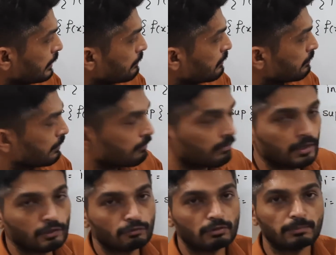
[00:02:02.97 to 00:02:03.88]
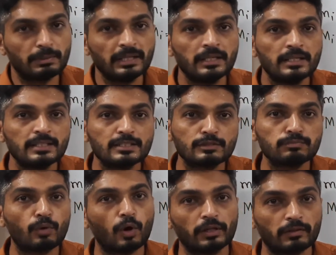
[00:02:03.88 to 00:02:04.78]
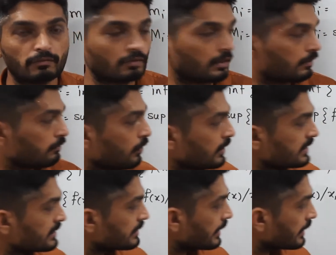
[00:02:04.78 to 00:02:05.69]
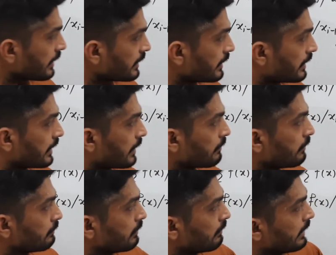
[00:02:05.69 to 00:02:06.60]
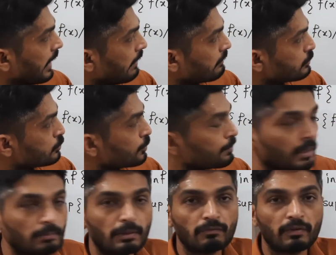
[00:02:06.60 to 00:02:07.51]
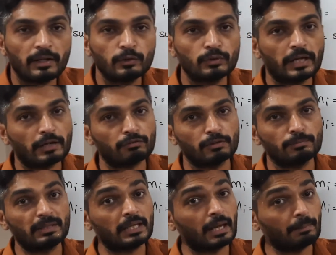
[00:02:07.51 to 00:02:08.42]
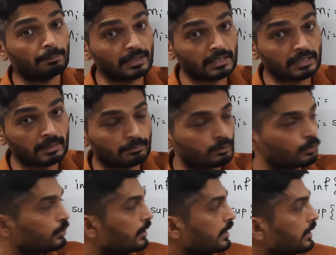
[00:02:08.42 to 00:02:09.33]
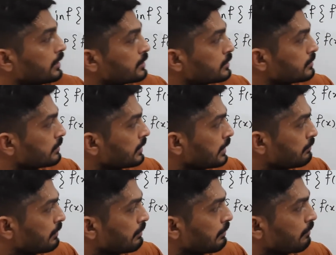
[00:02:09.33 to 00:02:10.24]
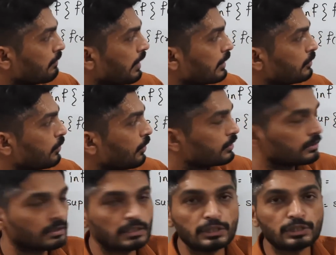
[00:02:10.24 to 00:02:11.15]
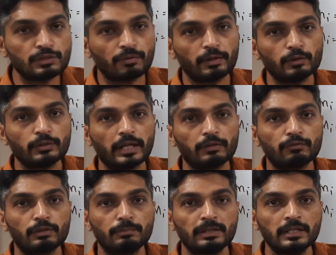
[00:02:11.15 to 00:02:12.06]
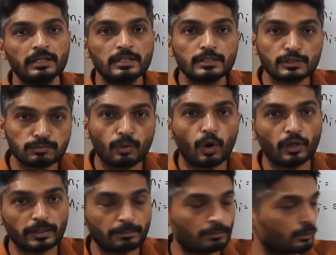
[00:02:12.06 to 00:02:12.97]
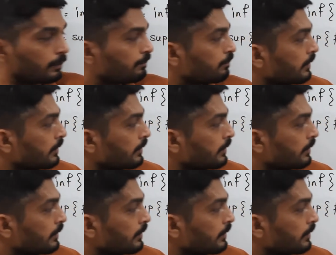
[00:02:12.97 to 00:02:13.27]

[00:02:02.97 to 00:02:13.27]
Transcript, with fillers: infimum value will be small m1 for a second interval we will have a supremum value that will be capital m2 infimum value or the least value that will be small m2